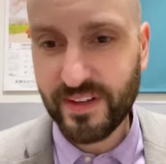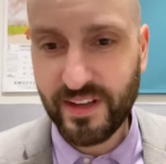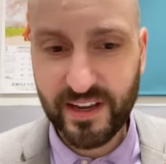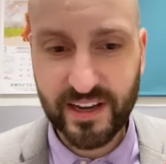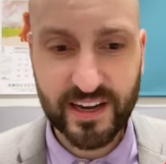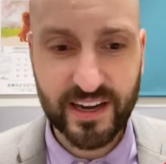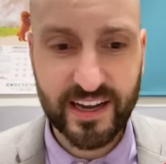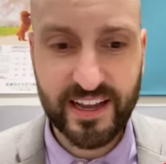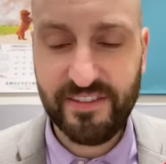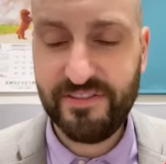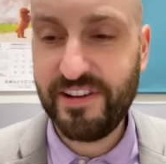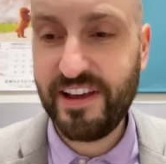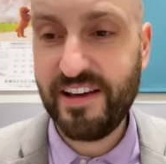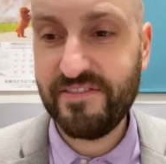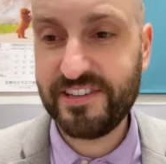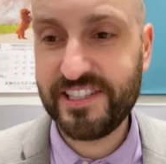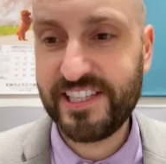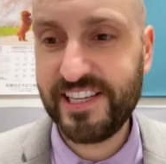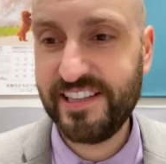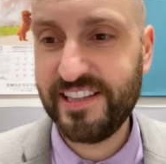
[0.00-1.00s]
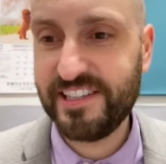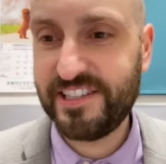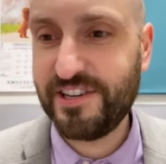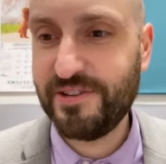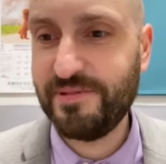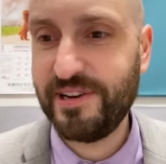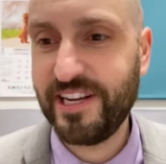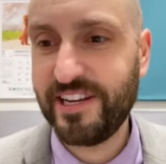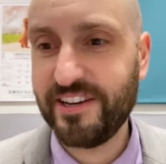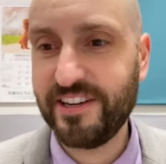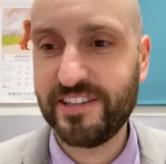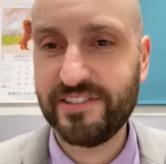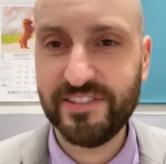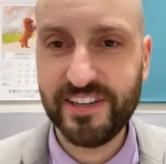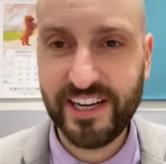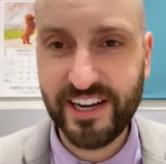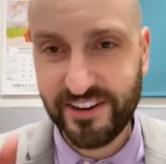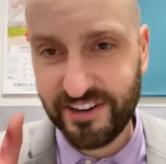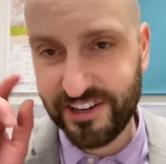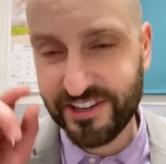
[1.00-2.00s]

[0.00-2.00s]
If you haven't seen the Too Many Cooks video,